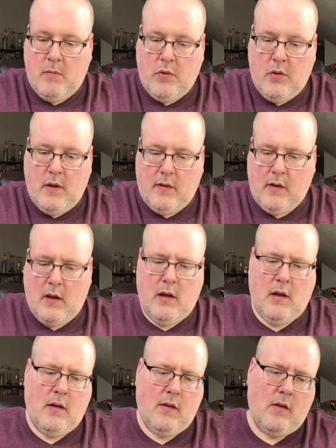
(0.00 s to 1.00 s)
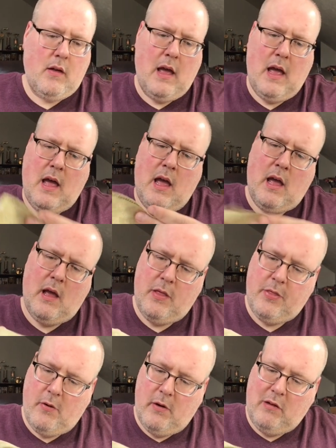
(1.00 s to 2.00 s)
This is a
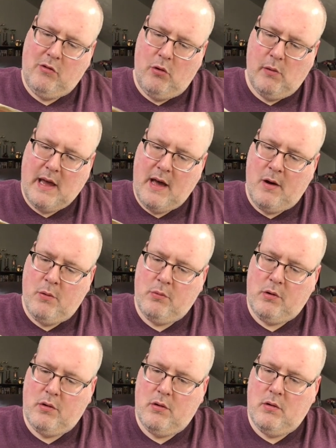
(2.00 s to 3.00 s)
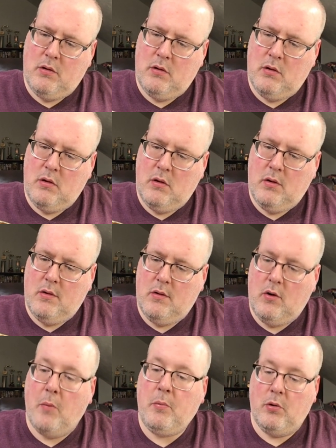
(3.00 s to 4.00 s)
32 count
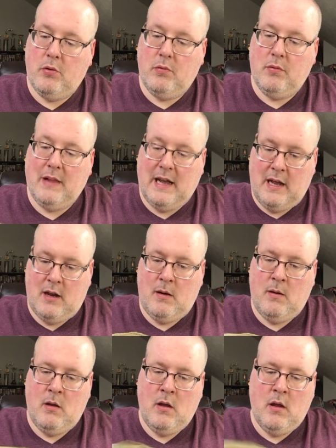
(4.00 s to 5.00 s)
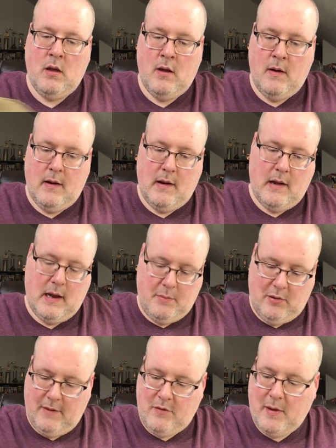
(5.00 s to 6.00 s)
opal linen, I
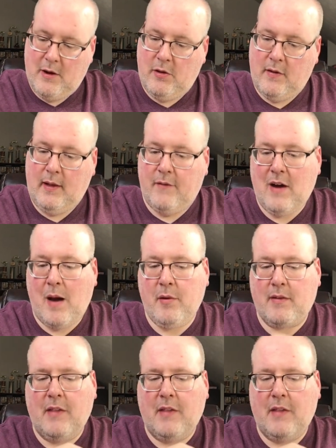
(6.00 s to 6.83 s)
believe from Under the Sea Fabrics.